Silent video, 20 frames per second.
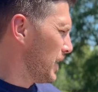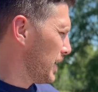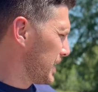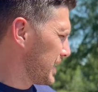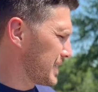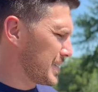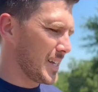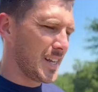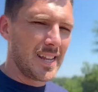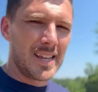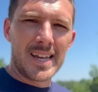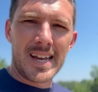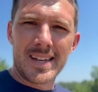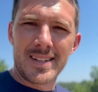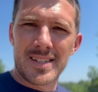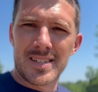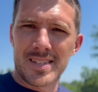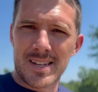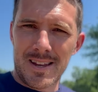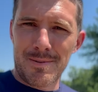He said he had
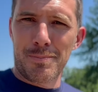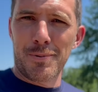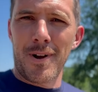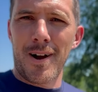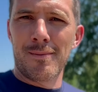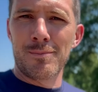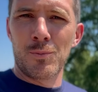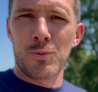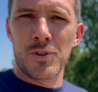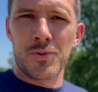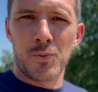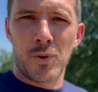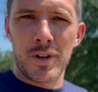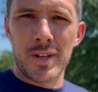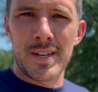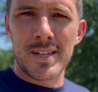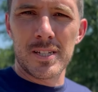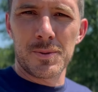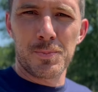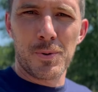the same problem with one of
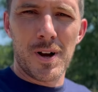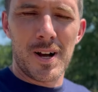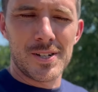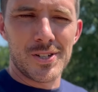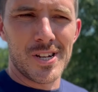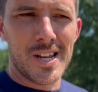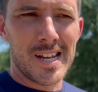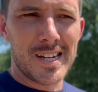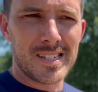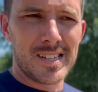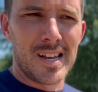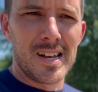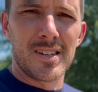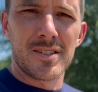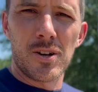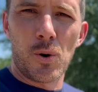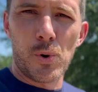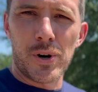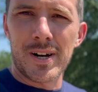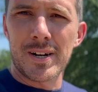his projects.
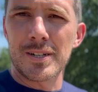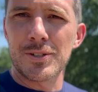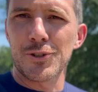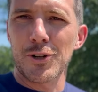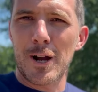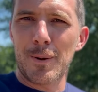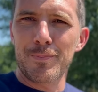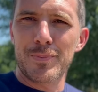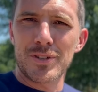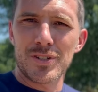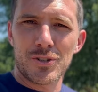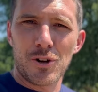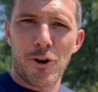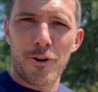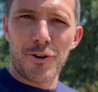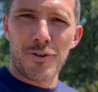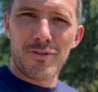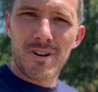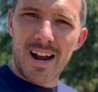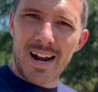So we're gonna drop the
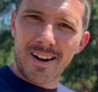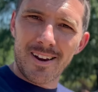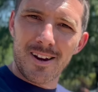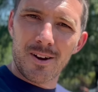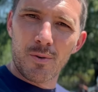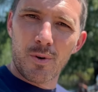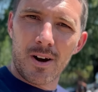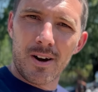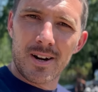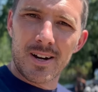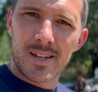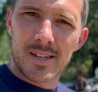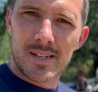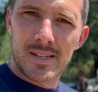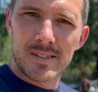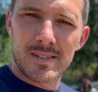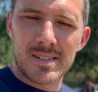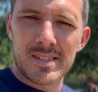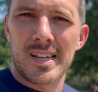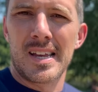starter right here where it
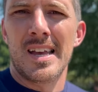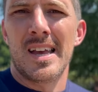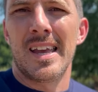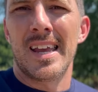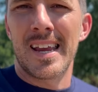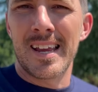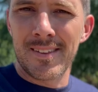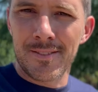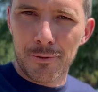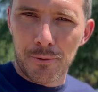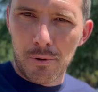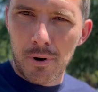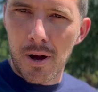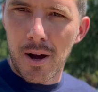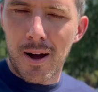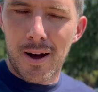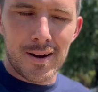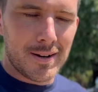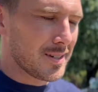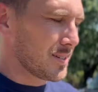is, in the
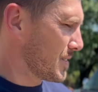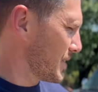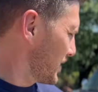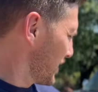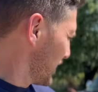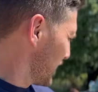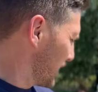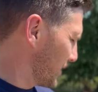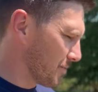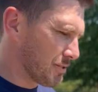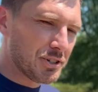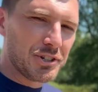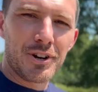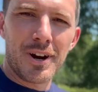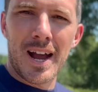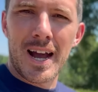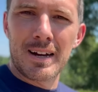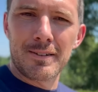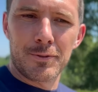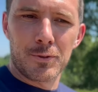rocks, in the
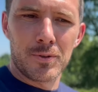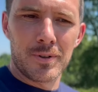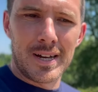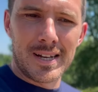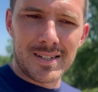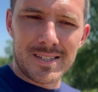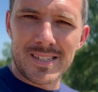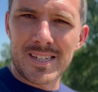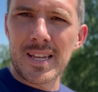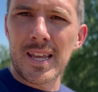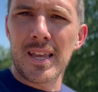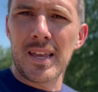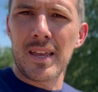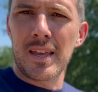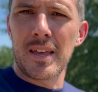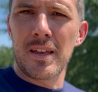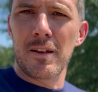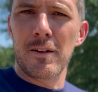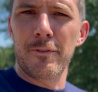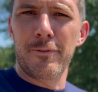gravel, and see
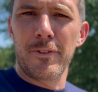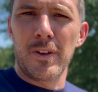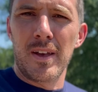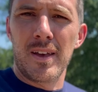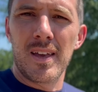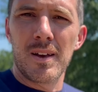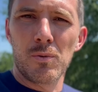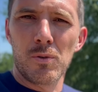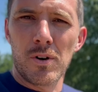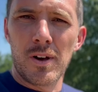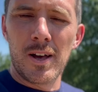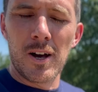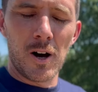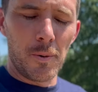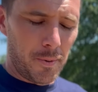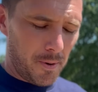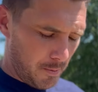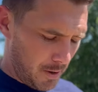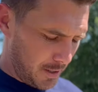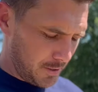if it will
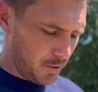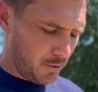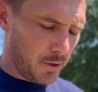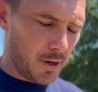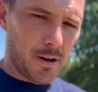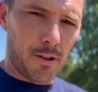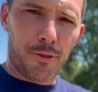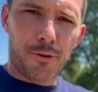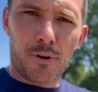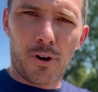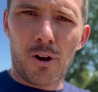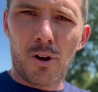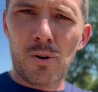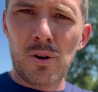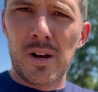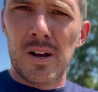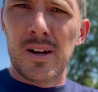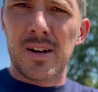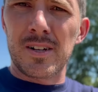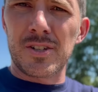help. I'm also gonna throw
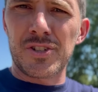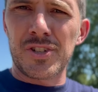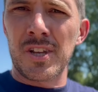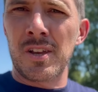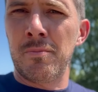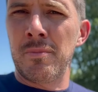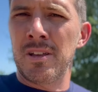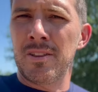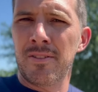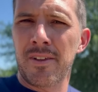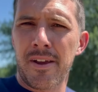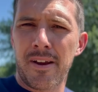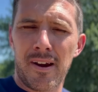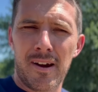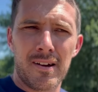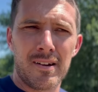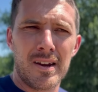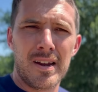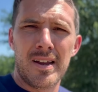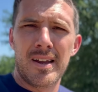a shim in
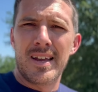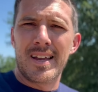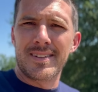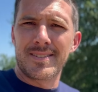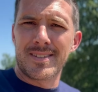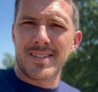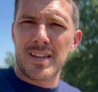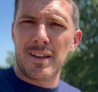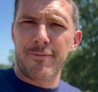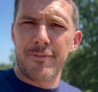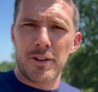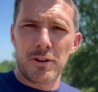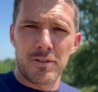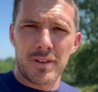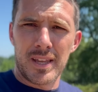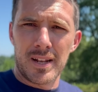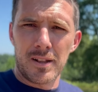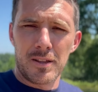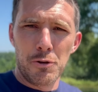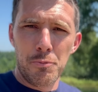there and see if it'll
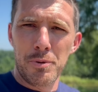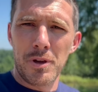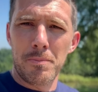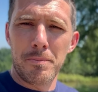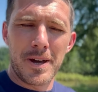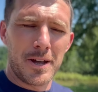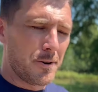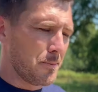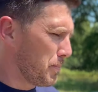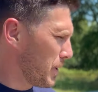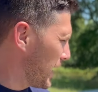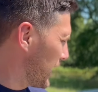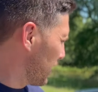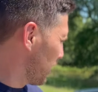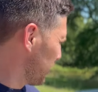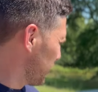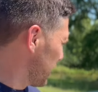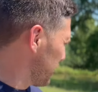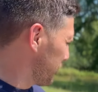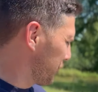get a little bit better bite
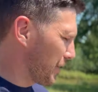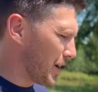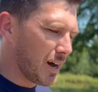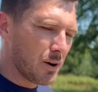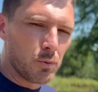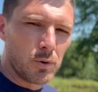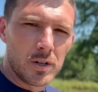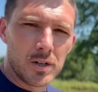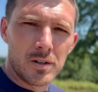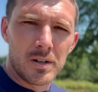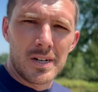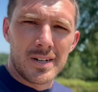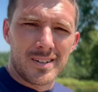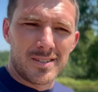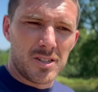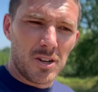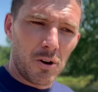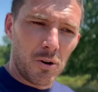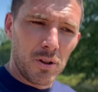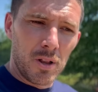on that flywheel.
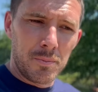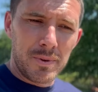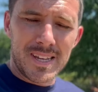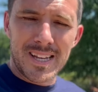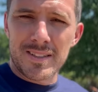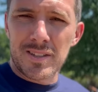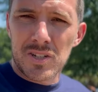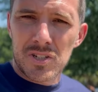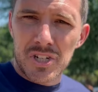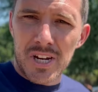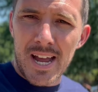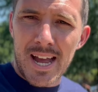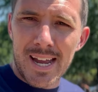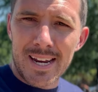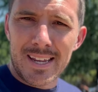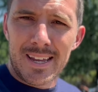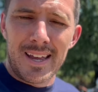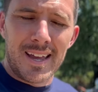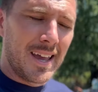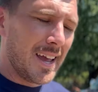So let me get the
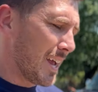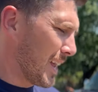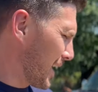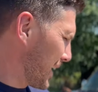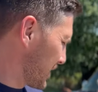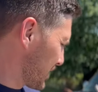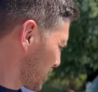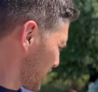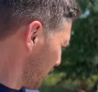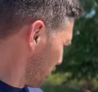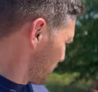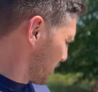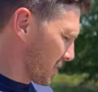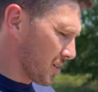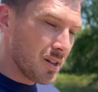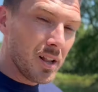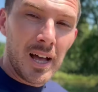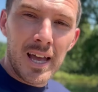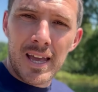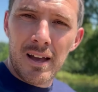jack and something to
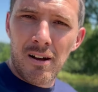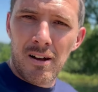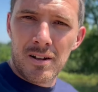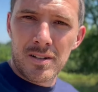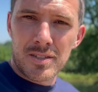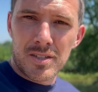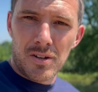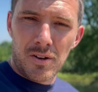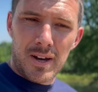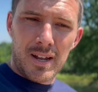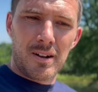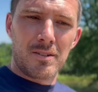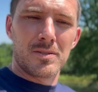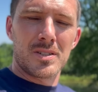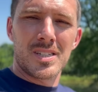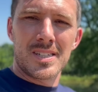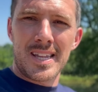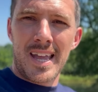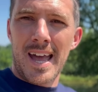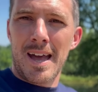lay on so I don't
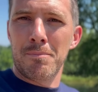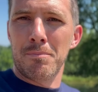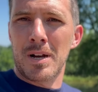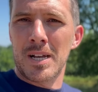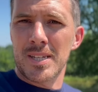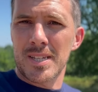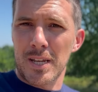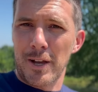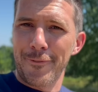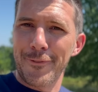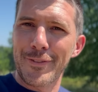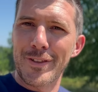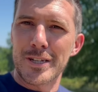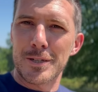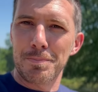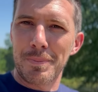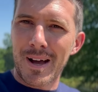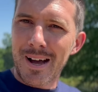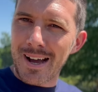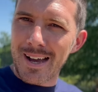stab myself in the
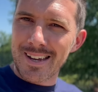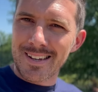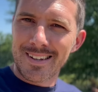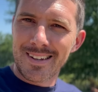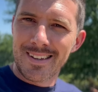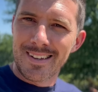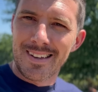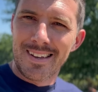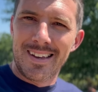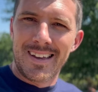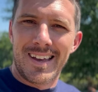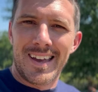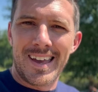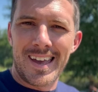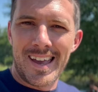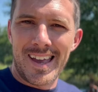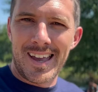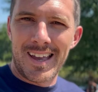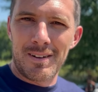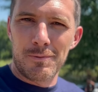spine,
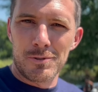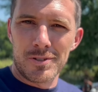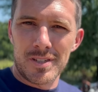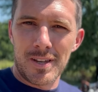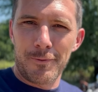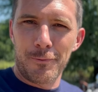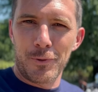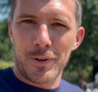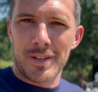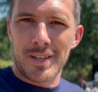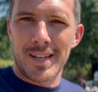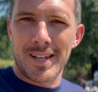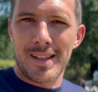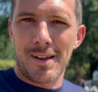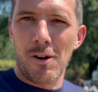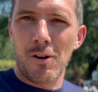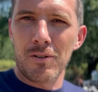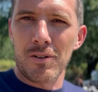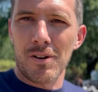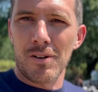and we'll see if we can get the
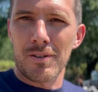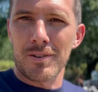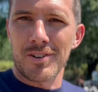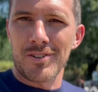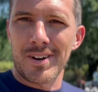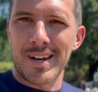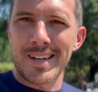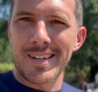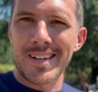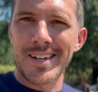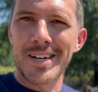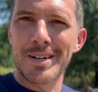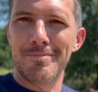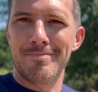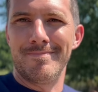old girl to crank up.